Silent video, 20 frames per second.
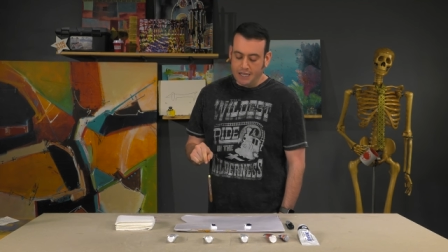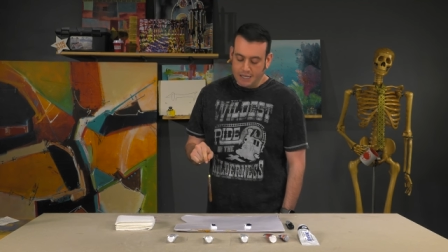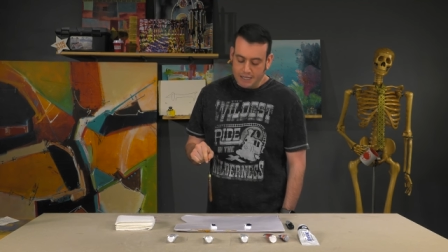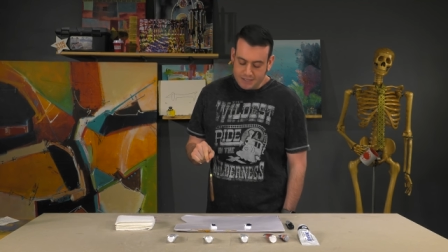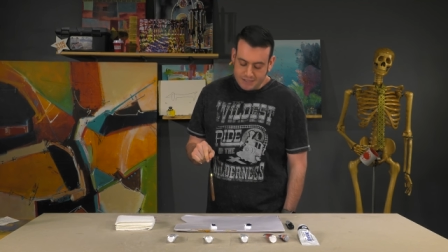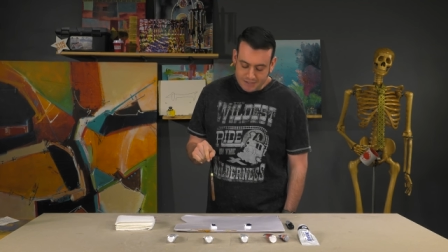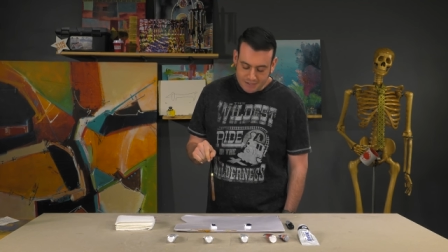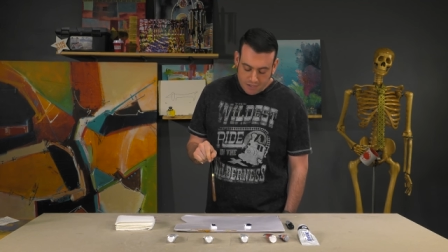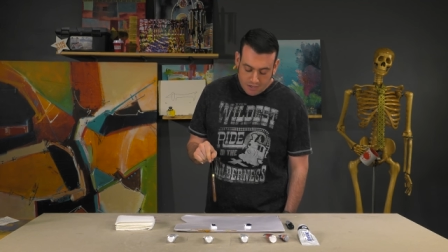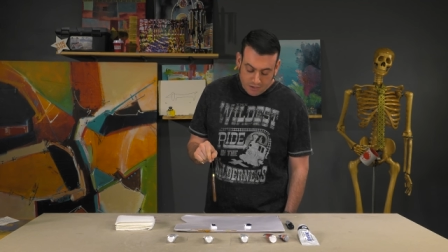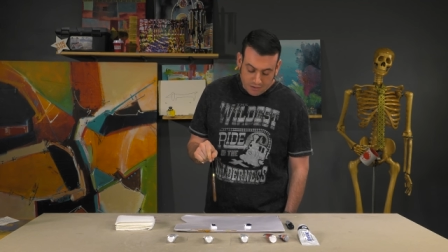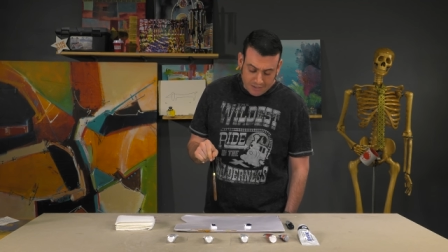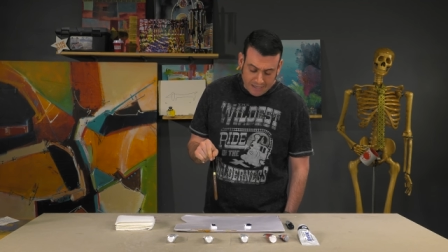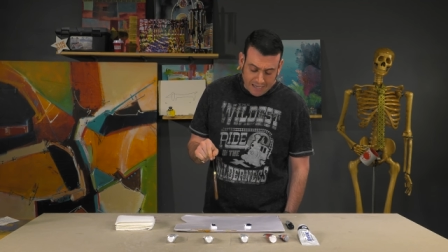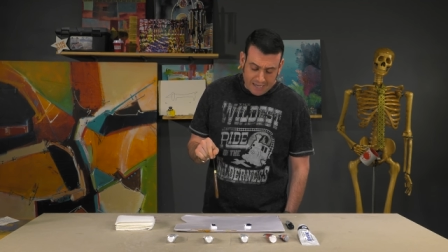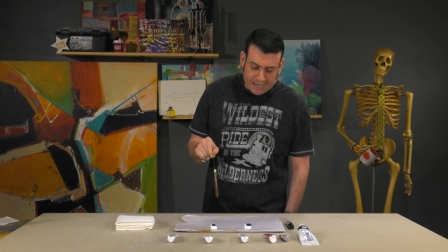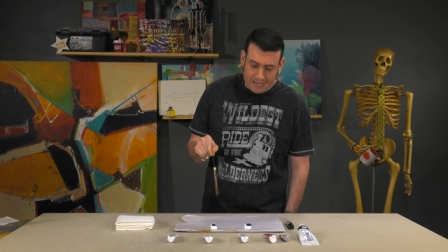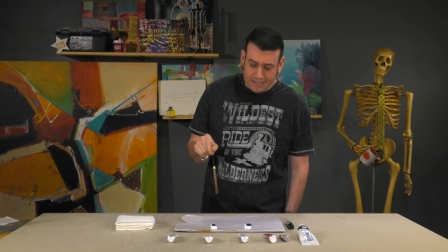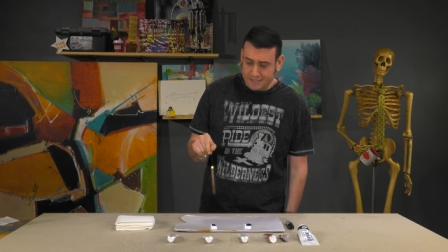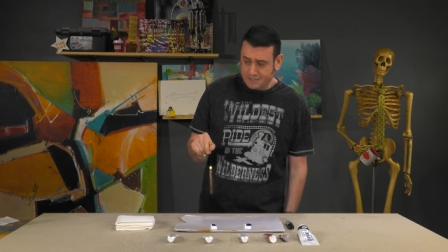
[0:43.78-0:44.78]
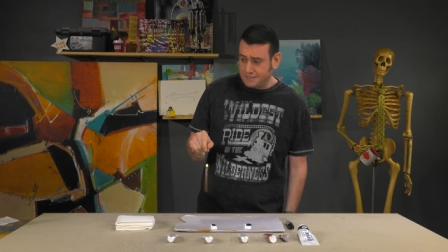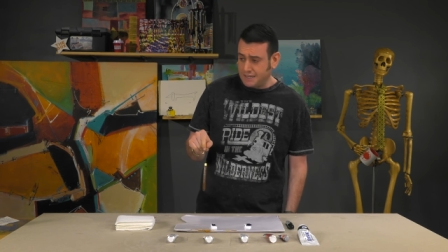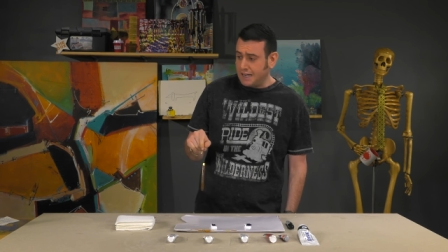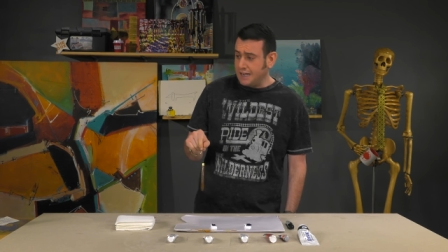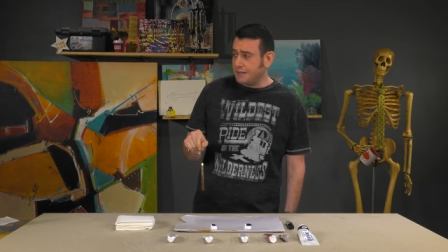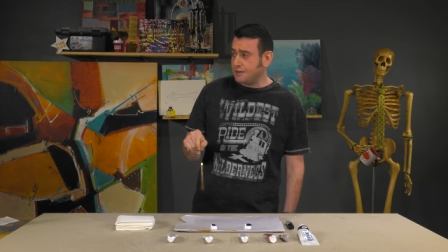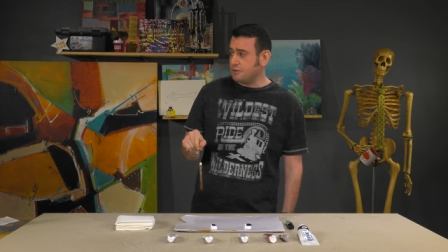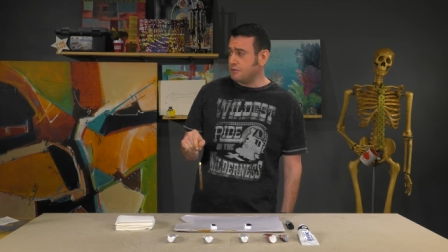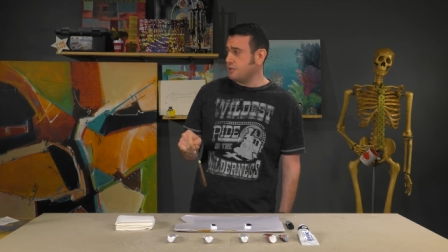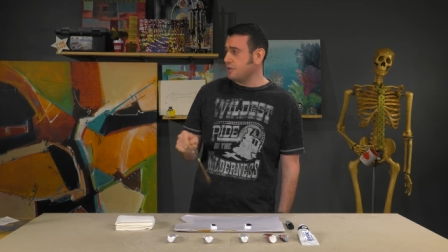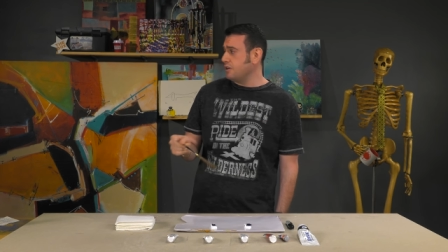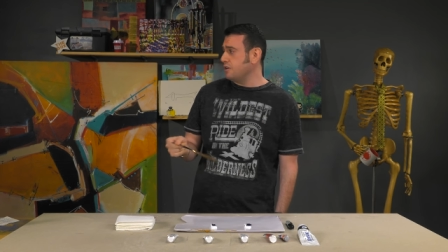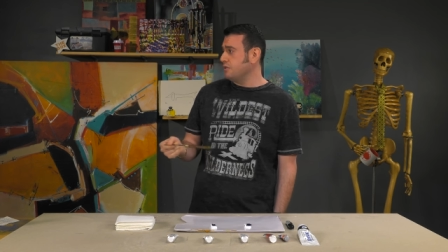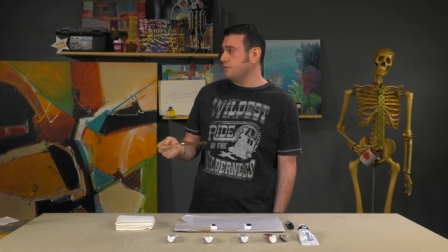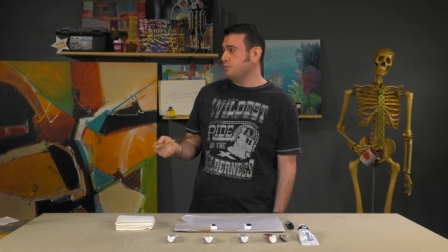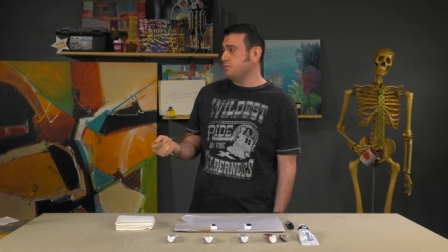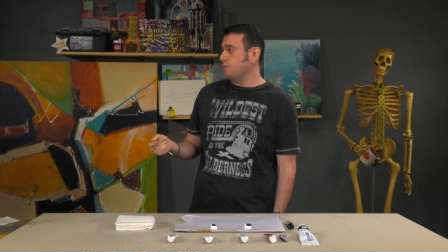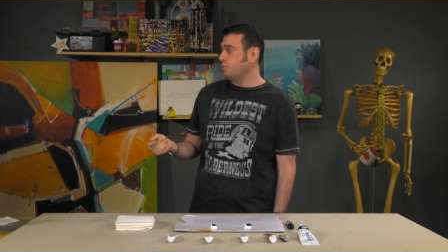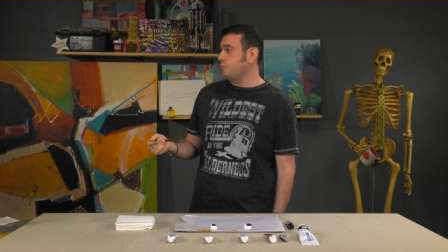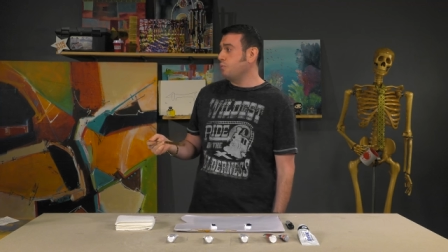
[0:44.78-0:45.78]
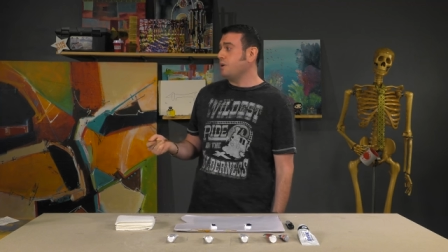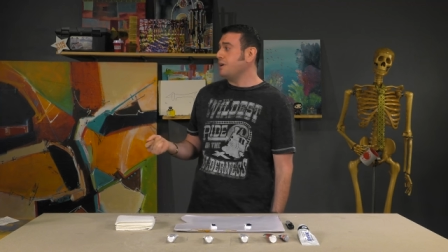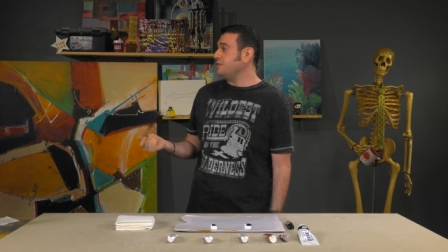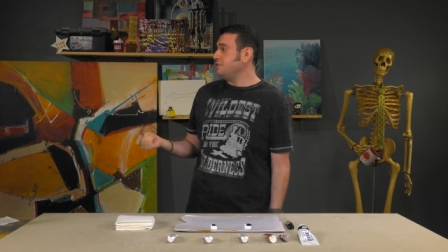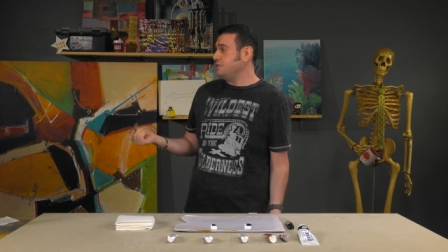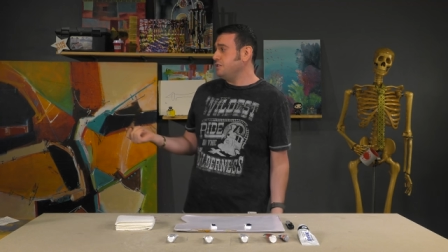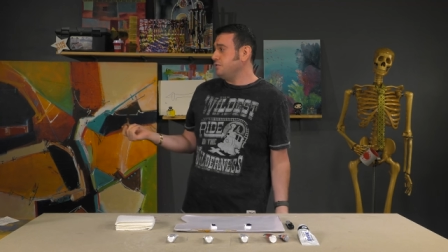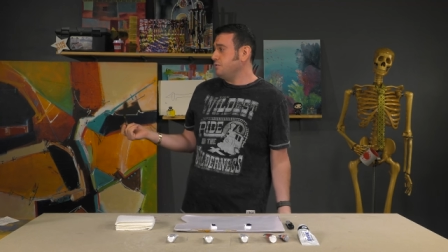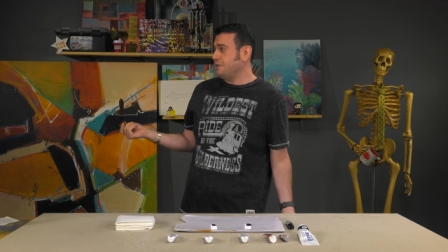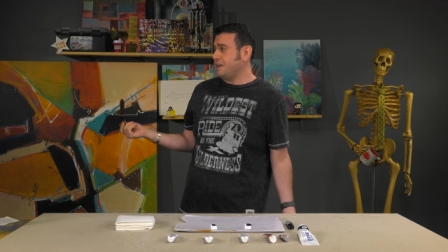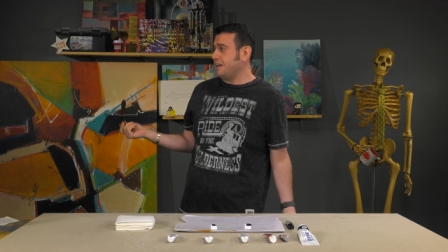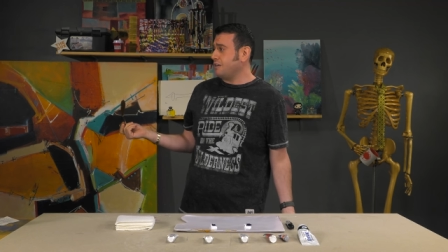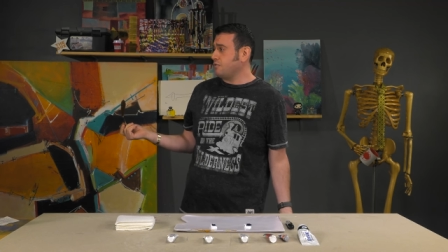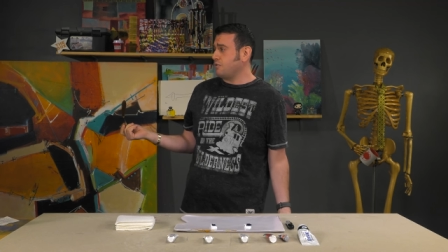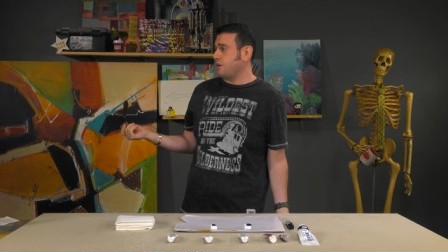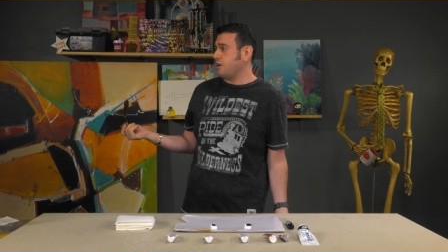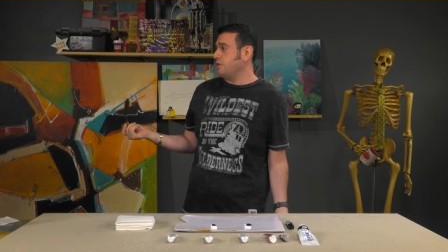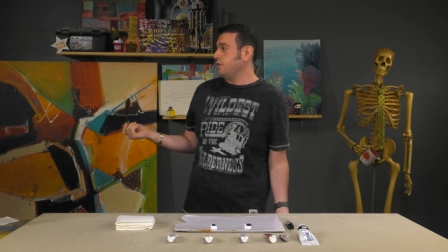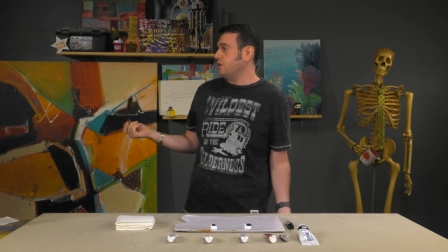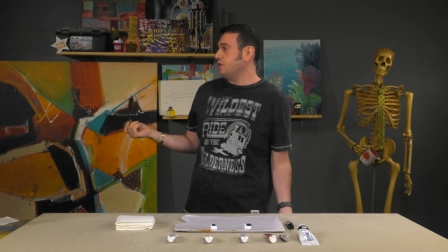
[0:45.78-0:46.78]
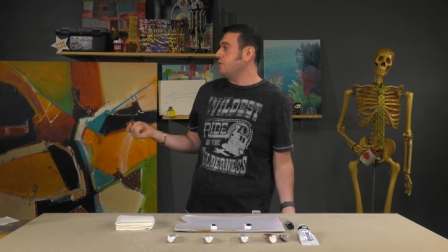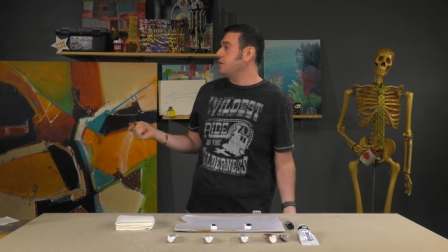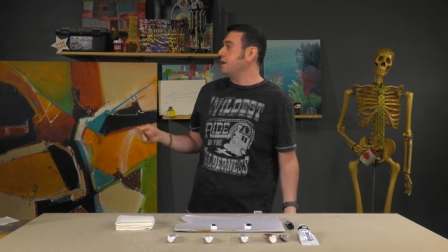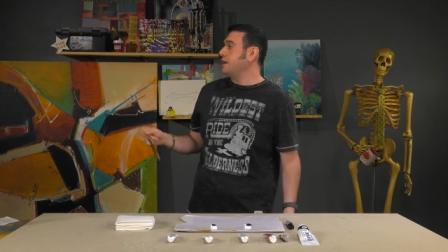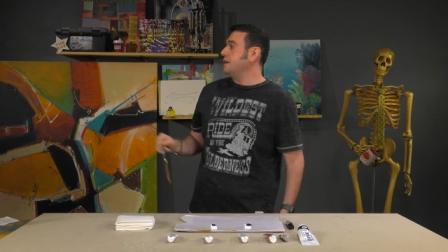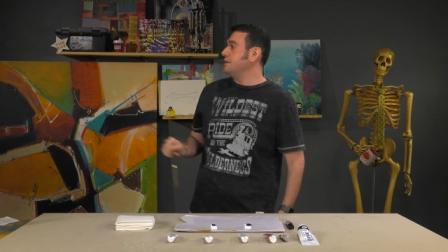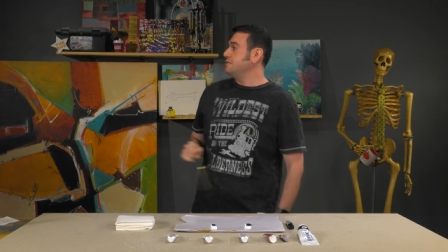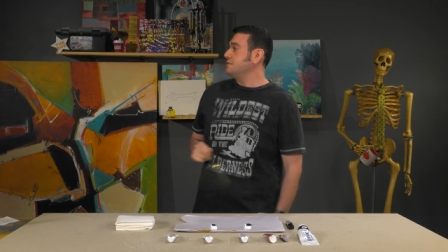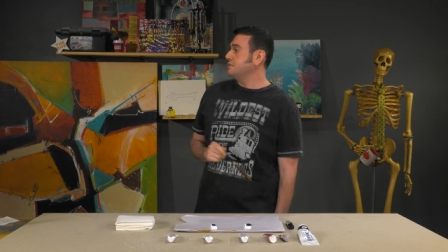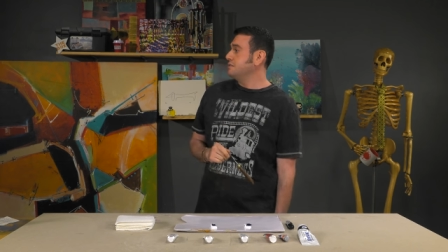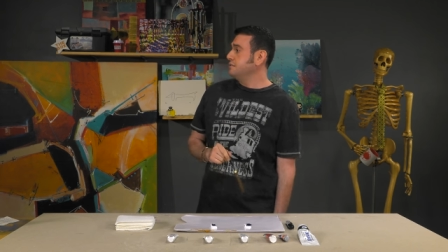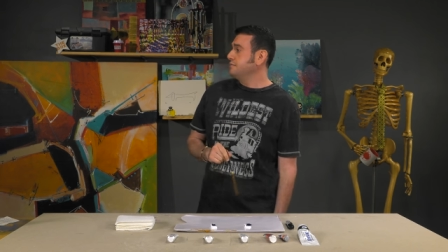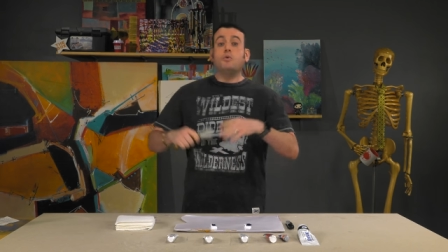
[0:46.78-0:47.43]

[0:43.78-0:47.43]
As young as, I don't know, when do you get Crayola crayons?